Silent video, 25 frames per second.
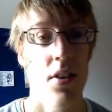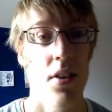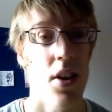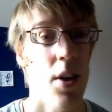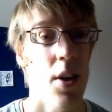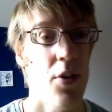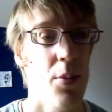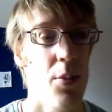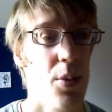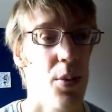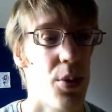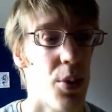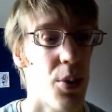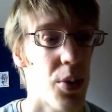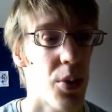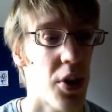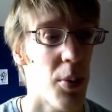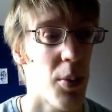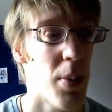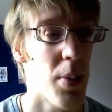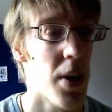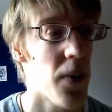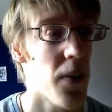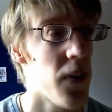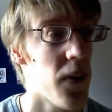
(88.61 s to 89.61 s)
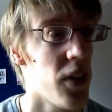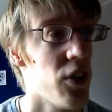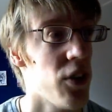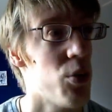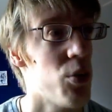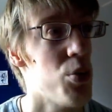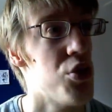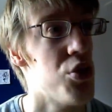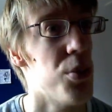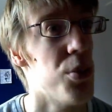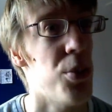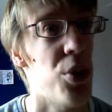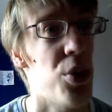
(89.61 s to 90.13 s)
Time to talking about
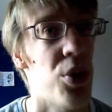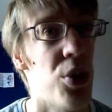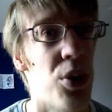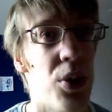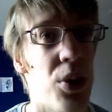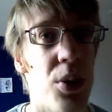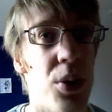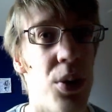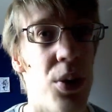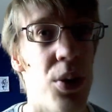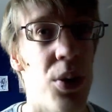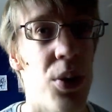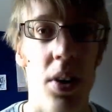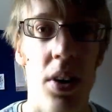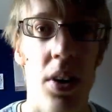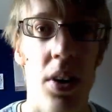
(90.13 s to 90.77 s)
things which are more